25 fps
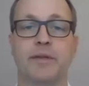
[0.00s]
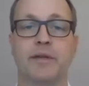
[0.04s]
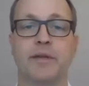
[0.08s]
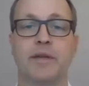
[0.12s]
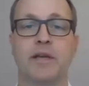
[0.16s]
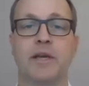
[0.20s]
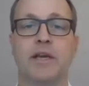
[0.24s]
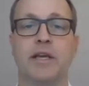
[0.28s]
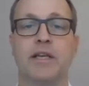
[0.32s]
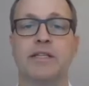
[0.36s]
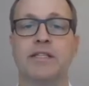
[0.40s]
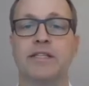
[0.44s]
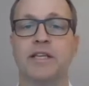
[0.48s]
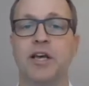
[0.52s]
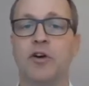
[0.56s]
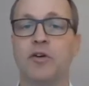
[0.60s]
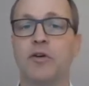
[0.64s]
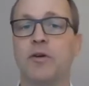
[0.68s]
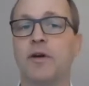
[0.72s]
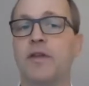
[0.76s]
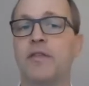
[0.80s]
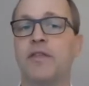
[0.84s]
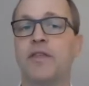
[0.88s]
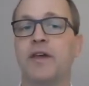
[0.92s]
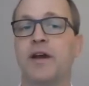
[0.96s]

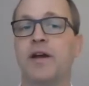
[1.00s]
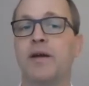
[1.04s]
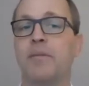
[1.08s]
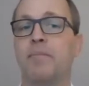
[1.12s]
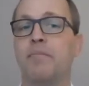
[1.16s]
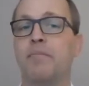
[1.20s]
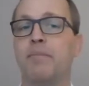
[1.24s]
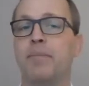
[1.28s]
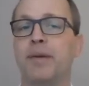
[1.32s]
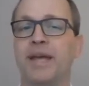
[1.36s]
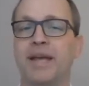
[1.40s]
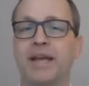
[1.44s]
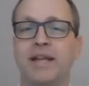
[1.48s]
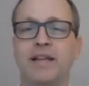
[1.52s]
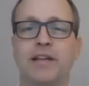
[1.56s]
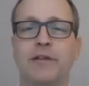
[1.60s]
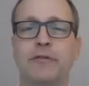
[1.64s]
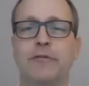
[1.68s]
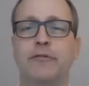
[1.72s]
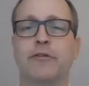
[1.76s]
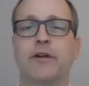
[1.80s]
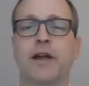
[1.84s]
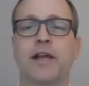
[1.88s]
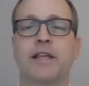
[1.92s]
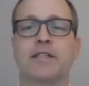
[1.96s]
So there are big
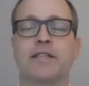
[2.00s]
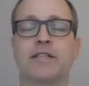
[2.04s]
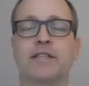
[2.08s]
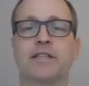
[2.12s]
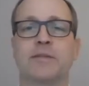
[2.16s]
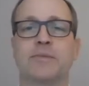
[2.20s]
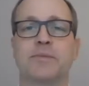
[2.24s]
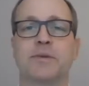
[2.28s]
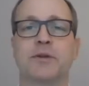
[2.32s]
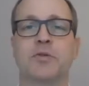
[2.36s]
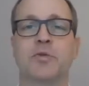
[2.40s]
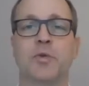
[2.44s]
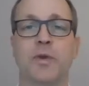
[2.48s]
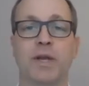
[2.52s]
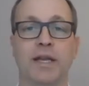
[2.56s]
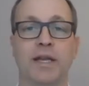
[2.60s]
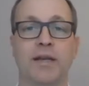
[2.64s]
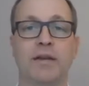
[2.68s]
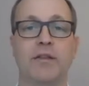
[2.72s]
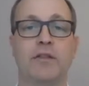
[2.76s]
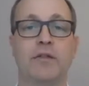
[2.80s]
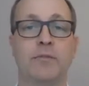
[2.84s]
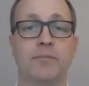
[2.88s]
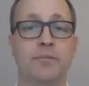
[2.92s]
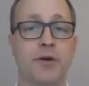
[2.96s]
differences
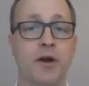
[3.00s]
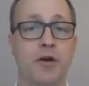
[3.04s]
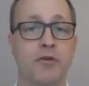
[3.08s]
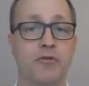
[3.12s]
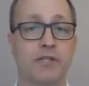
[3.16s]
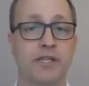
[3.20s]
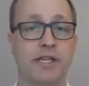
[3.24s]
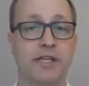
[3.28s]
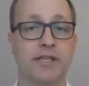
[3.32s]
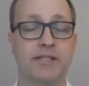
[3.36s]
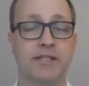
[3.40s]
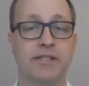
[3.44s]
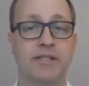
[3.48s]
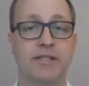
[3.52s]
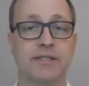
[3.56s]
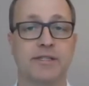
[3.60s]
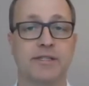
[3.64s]
between the processes.